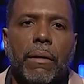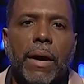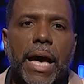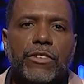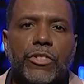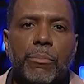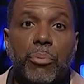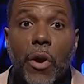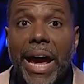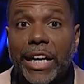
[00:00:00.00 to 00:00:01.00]
as the
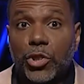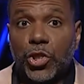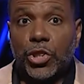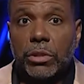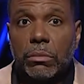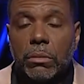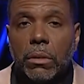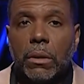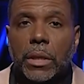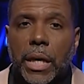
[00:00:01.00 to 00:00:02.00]
branch
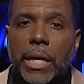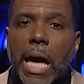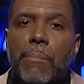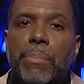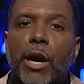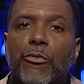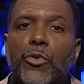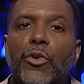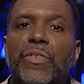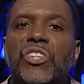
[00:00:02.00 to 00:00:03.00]
cannot bear
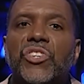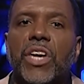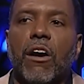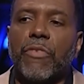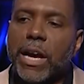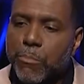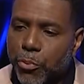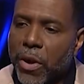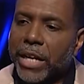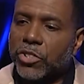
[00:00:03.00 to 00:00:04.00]
fruit of itself. A
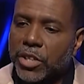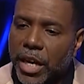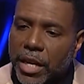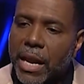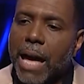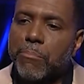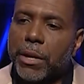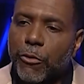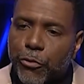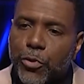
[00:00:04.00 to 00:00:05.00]
branch cannot
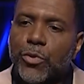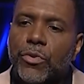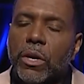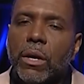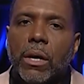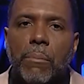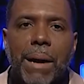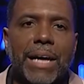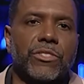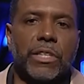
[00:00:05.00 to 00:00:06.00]
bear fruit
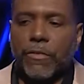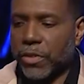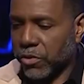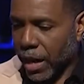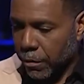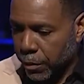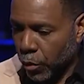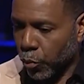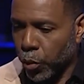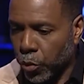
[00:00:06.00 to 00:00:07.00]
by itself. There's got to be a
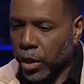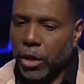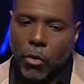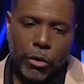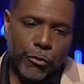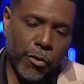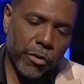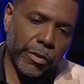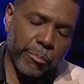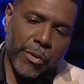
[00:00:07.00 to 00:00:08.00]
root in order
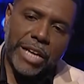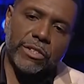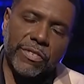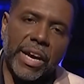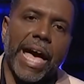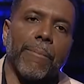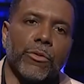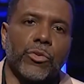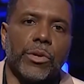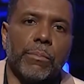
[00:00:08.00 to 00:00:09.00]
for the branch of an apple
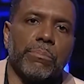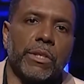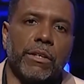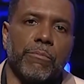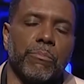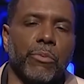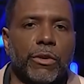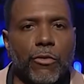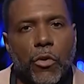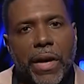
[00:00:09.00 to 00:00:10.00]
tree to give,
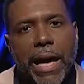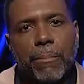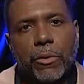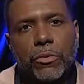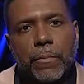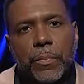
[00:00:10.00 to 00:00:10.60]
bring forth apples.